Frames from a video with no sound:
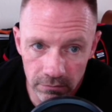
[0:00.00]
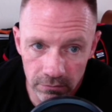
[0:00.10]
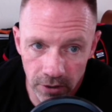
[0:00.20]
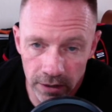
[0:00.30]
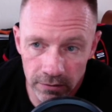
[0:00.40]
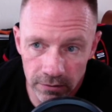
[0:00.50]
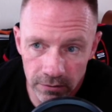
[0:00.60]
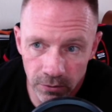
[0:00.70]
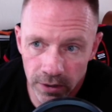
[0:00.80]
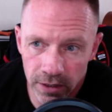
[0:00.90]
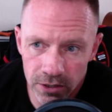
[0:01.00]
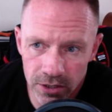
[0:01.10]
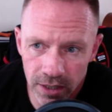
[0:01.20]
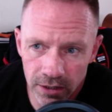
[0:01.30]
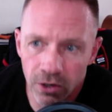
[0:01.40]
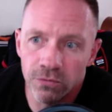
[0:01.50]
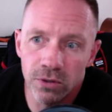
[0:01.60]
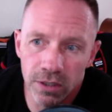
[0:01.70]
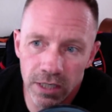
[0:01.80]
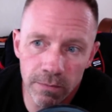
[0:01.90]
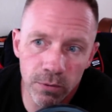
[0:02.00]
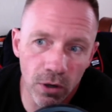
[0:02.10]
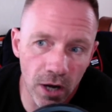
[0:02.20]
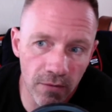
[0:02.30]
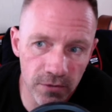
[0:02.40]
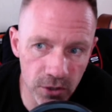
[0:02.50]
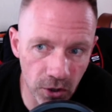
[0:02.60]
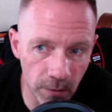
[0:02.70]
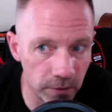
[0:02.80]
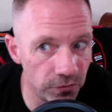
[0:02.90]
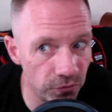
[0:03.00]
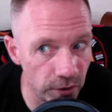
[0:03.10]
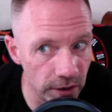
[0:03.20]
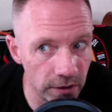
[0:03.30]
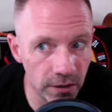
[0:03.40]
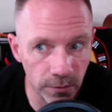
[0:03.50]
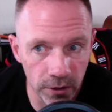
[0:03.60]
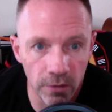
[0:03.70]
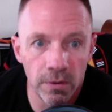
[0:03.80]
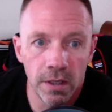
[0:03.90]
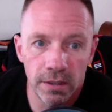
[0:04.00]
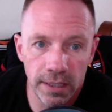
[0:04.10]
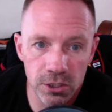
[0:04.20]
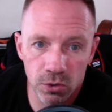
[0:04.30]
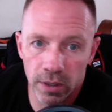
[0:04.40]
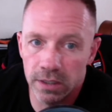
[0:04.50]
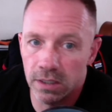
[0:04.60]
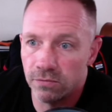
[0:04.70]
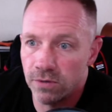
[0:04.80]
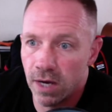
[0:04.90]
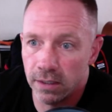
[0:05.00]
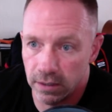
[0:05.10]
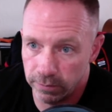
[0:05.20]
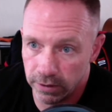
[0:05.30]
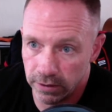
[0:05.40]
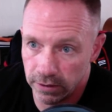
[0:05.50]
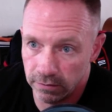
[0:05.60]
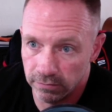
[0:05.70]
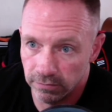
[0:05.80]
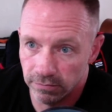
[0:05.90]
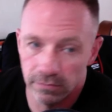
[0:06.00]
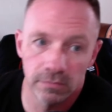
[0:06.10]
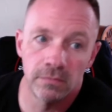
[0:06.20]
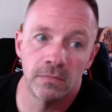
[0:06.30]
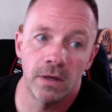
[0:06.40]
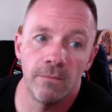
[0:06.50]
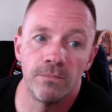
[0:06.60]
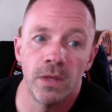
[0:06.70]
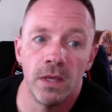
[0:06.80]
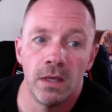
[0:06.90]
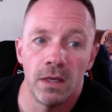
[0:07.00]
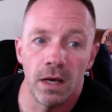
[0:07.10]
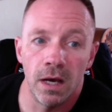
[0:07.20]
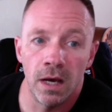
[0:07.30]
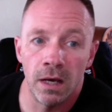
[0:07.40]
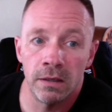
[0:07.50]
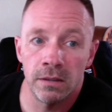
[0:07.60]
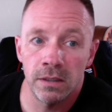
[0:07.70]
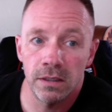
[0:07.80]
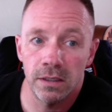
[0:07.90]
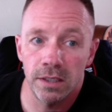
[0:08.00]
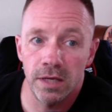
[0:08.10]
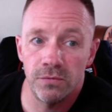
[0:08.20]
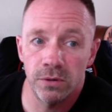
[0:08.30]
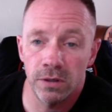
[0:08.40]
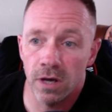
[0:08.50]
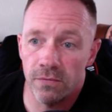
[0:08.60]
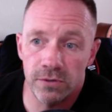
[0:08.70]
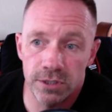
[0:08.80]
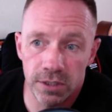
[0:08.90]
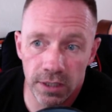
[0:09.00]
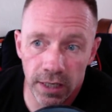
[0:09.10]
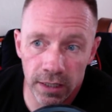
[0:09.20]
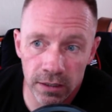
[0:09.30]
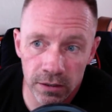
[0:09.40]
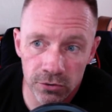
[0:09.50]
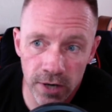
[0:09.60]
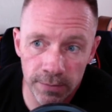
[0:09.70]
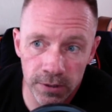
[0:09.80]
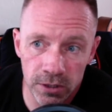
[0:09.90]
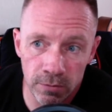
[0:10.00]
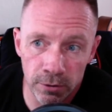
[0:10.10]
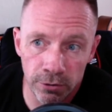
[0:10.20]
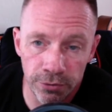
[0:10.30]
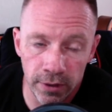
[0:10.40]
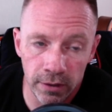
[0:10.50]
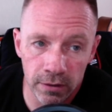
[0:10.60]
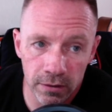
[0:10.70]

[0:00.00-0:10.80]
Right? What did I just say? No, if you can keep your office carpet free, there we go. That's great. If not, keep it clean. Okay. Uh, if you're in an office and you can, drop the cubicle thing